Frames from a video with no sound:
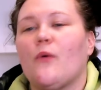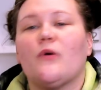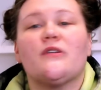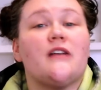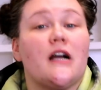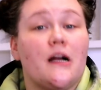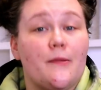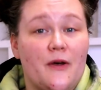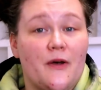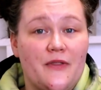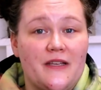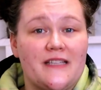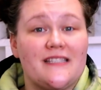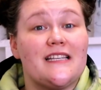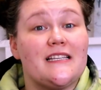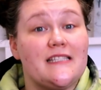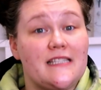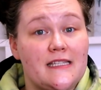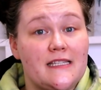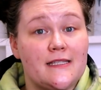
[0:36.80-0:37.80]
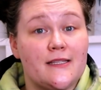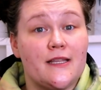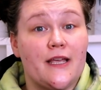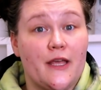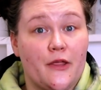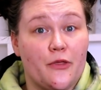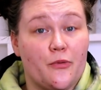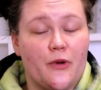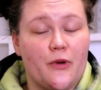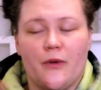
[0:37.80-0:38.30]
We'll talk about this. This is
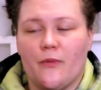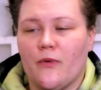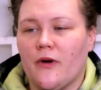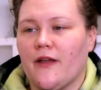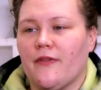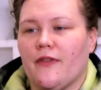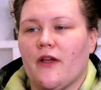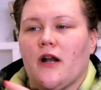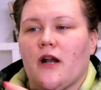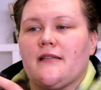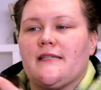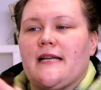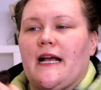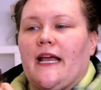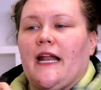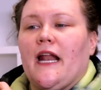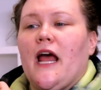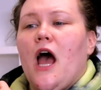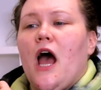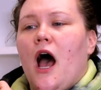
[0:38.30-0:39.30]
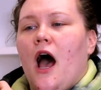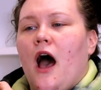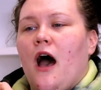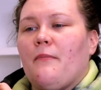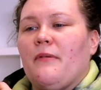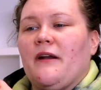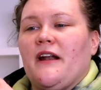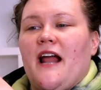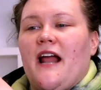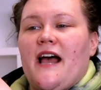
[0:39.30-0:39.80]
thing three. We'll get there in a second. Uh,
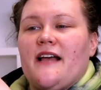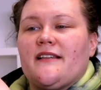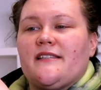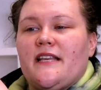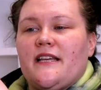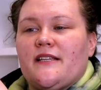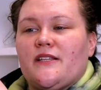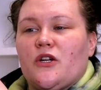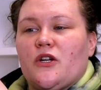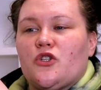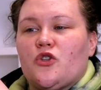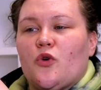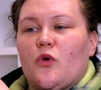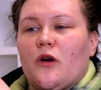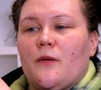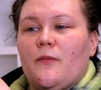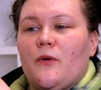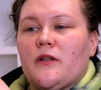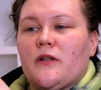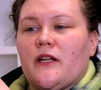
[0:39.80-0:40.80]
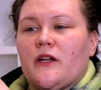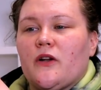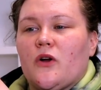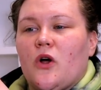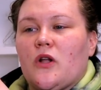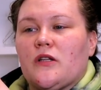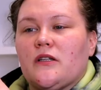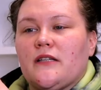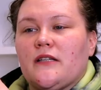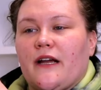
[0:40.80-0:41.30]
but it has these adorable
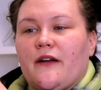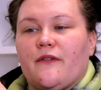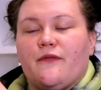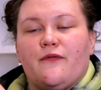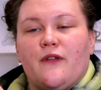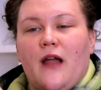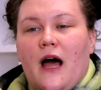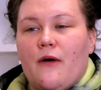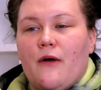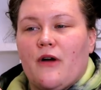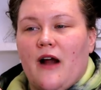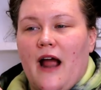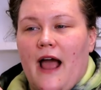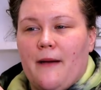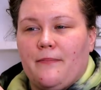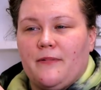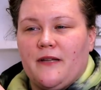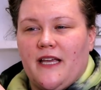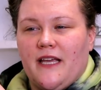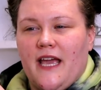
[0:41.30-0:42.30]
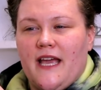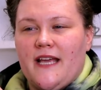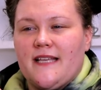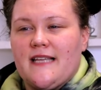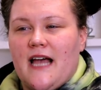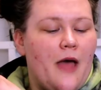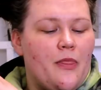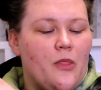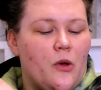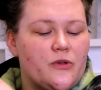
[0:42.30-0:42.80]
little like flower appliques
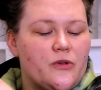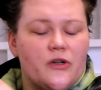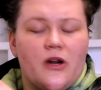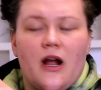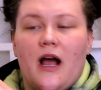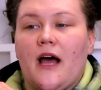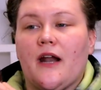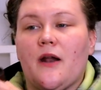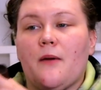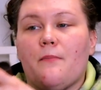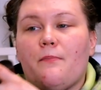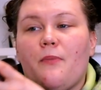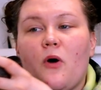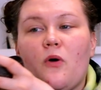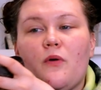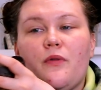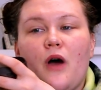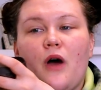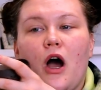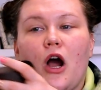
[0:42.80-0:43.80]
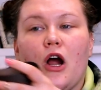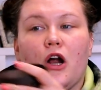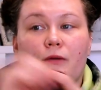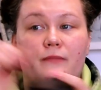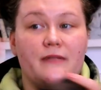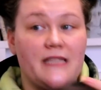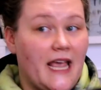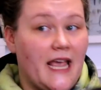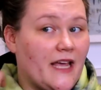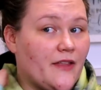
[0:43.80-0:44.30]
and those are on both
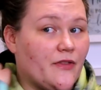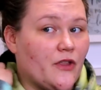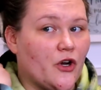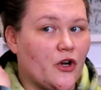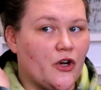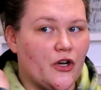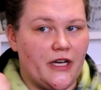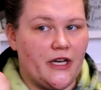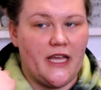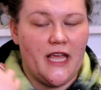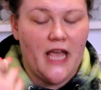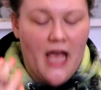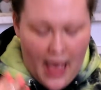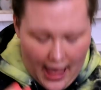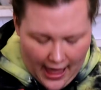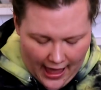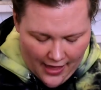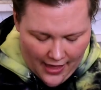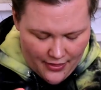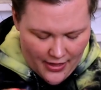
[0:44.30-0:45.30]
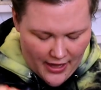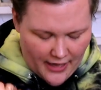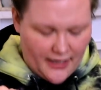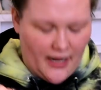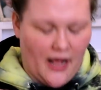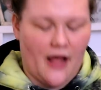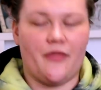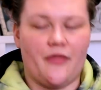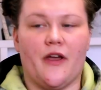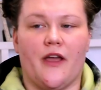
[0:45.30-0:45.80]
arms and the hoodie. And then
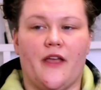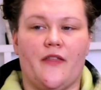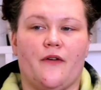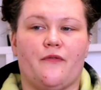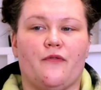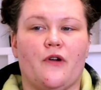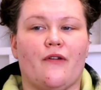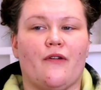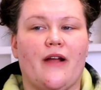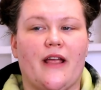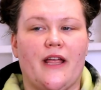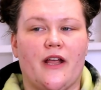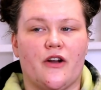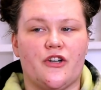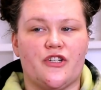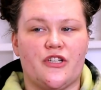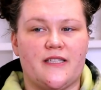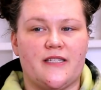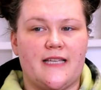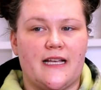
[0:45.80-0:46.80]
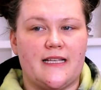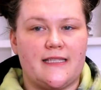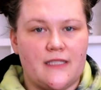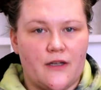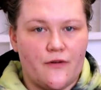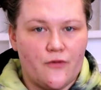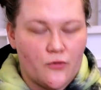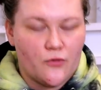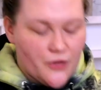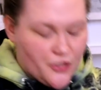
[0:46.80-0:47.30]
the, in the front right here, it just says
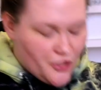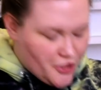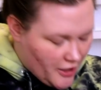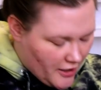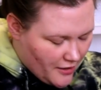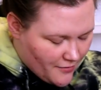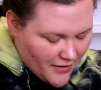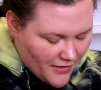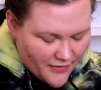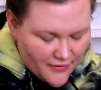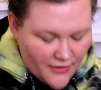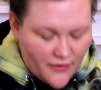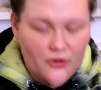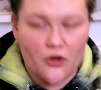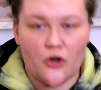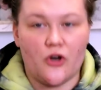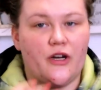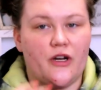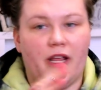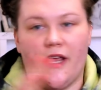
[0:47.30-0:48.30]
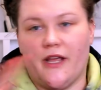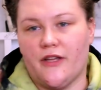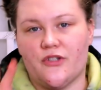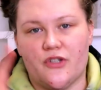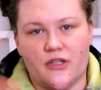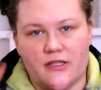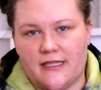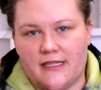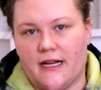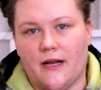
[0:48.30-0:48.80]
Civil Regime. And then the hoodie is
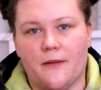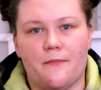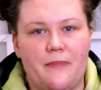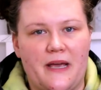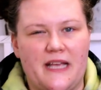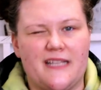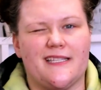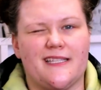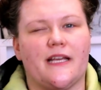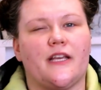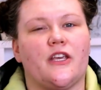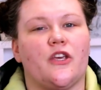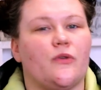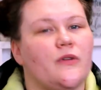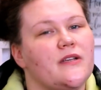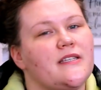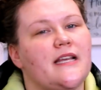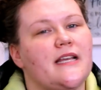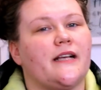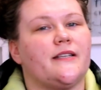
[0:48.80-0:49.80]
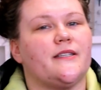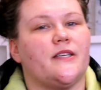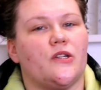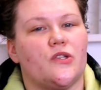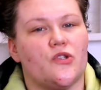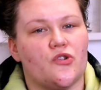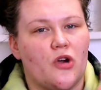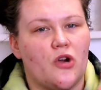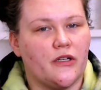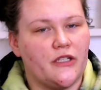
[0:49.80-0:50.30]
just like a basic unisex
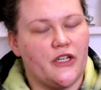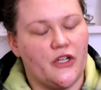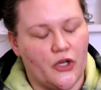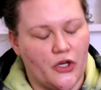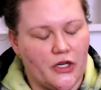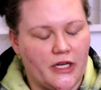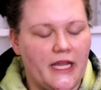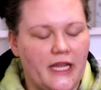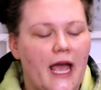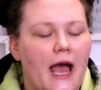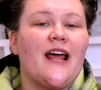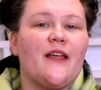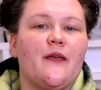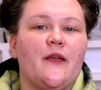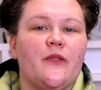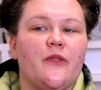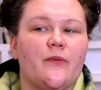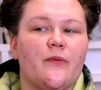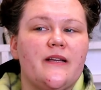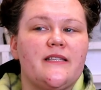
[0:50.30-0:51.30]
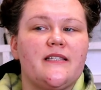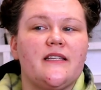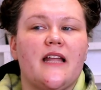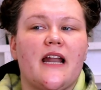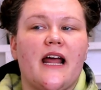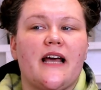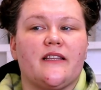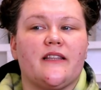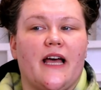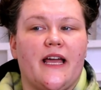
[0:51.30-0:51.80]
constructed hoodie. And I think the reason that
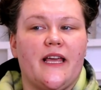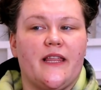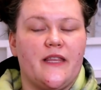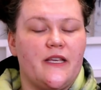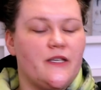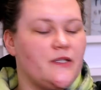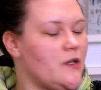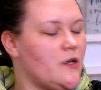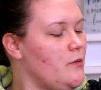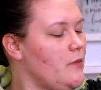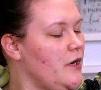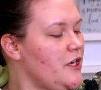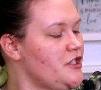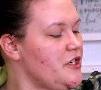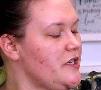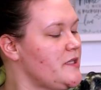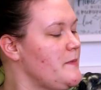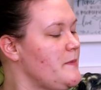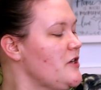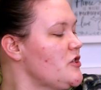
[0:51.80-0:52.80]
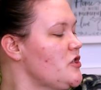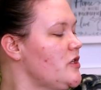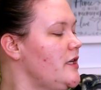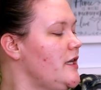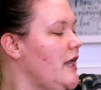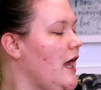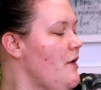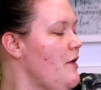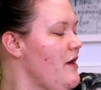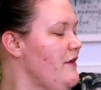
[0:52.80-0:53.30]
I like these so much, especially
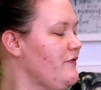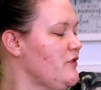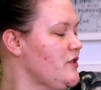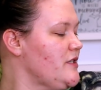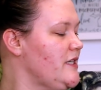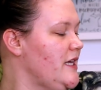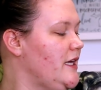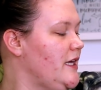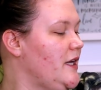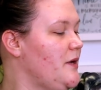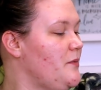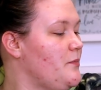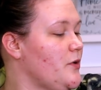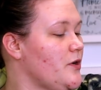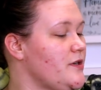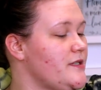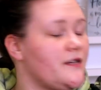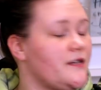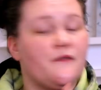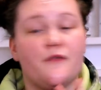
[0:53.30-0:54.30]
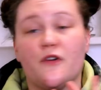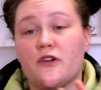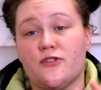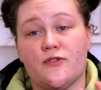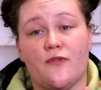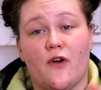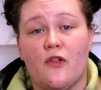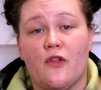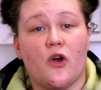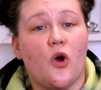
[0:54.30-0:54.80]
now after seeing it in person, first
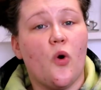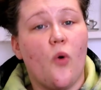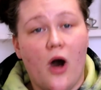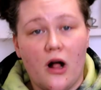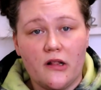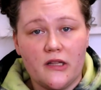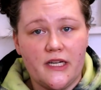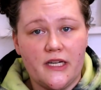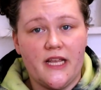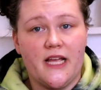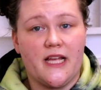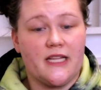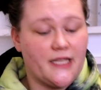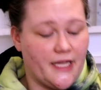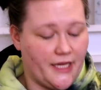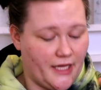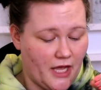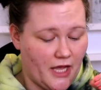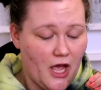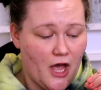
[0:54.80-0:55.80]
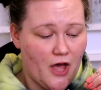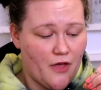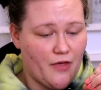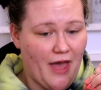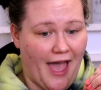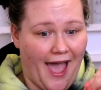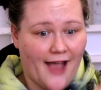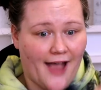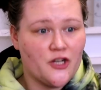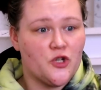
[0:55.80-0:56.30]
of all, the quality and like
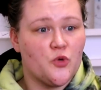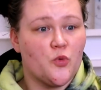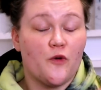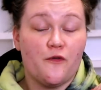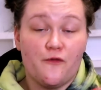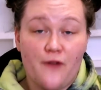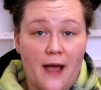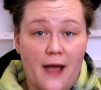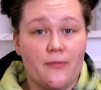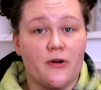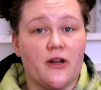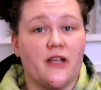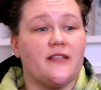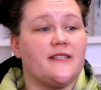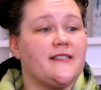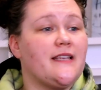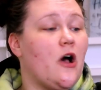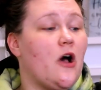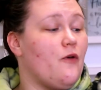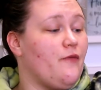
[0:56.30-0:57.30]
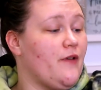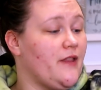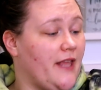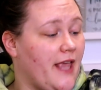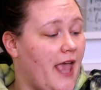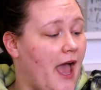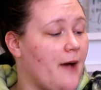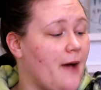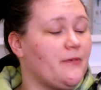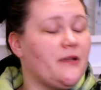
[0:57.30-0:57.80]
the actual fabric itself and
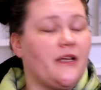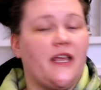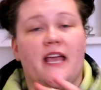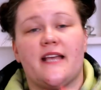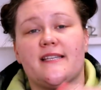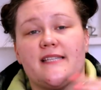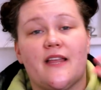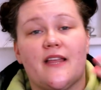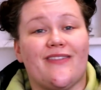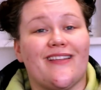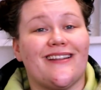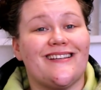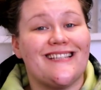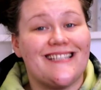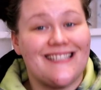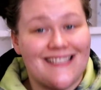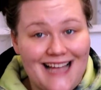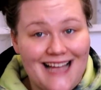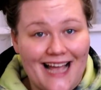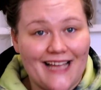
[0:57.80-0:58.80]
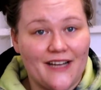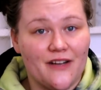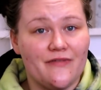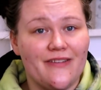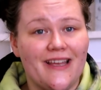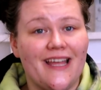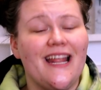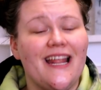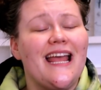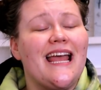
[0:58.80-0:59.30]
the appliques and the design of
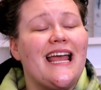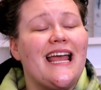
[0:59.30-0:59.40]
it,